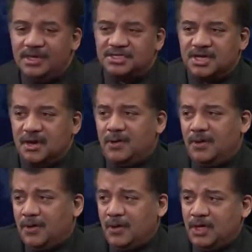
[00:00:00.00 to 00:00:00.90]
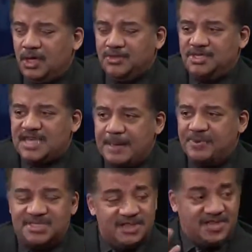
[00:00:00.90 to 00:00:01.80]
So this
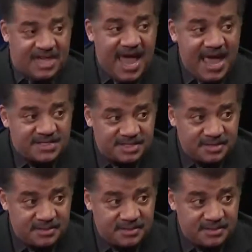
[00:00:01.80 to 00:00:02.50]
happens in the gas.